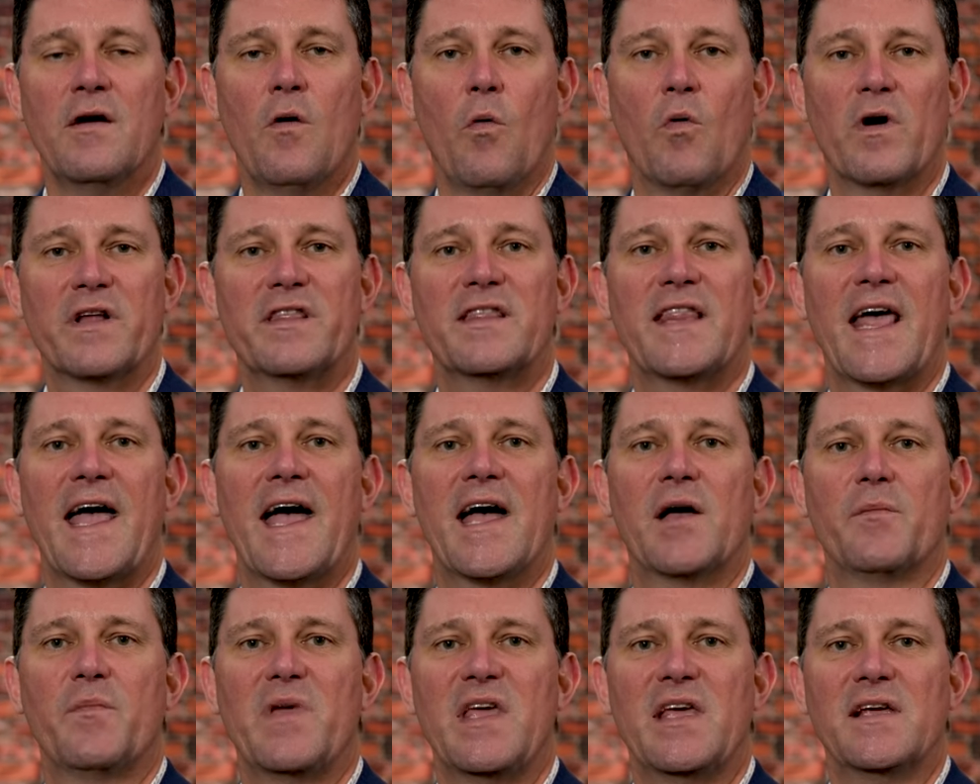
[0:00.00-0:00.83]
What
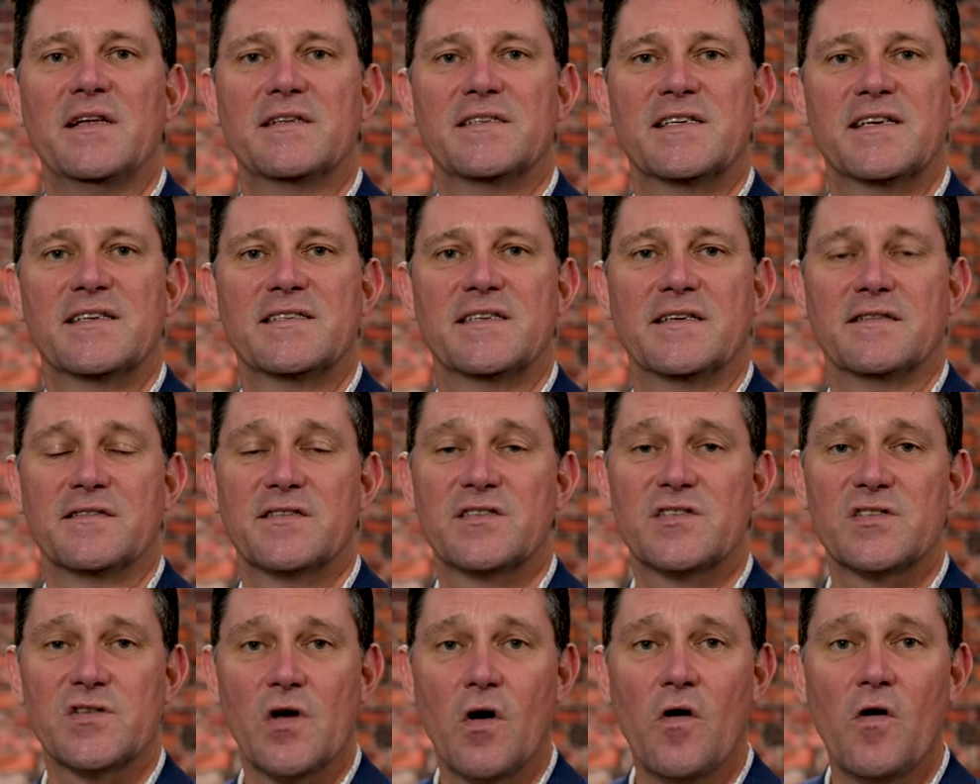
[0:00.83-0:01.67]
that means is it's
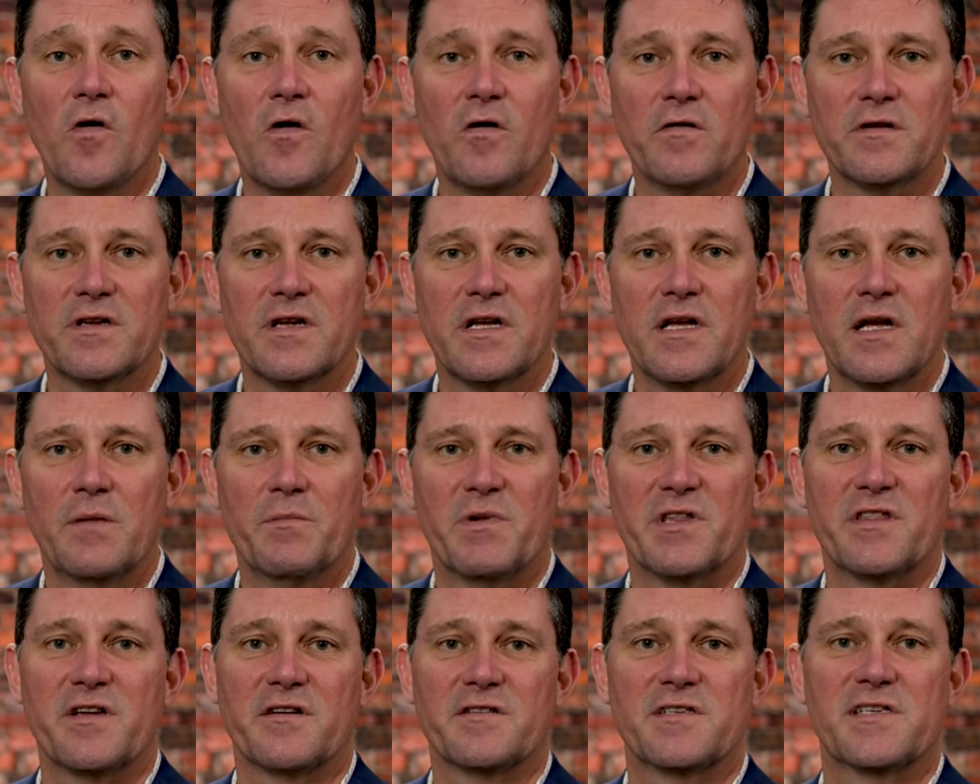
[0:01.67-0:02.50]
sold,
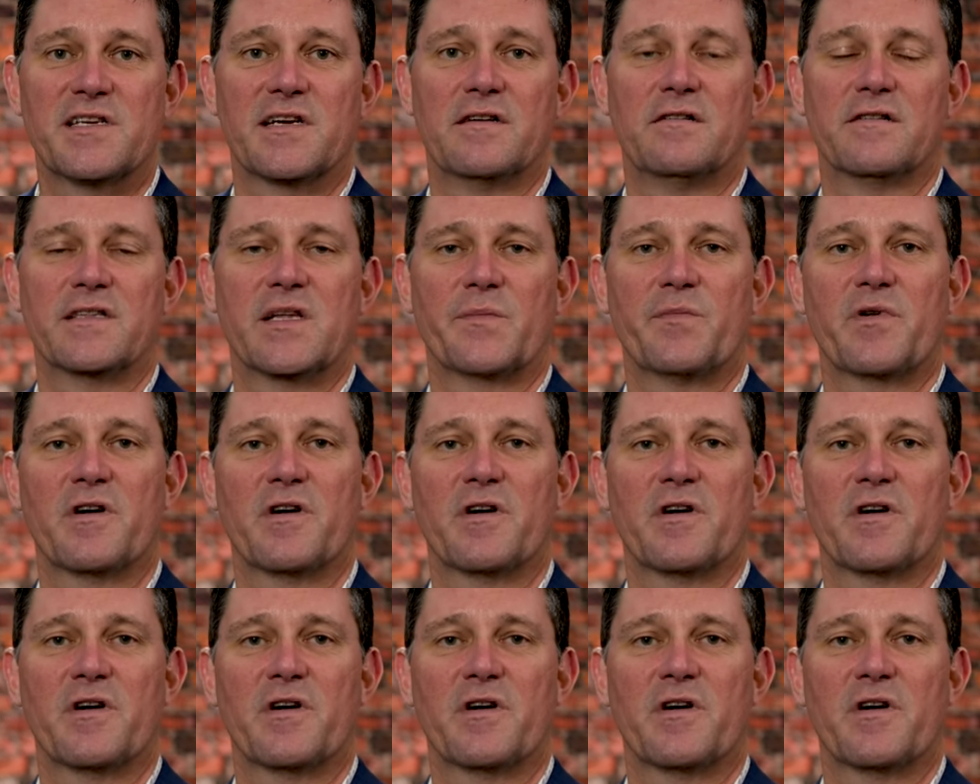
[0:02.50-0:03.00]
but they're still in the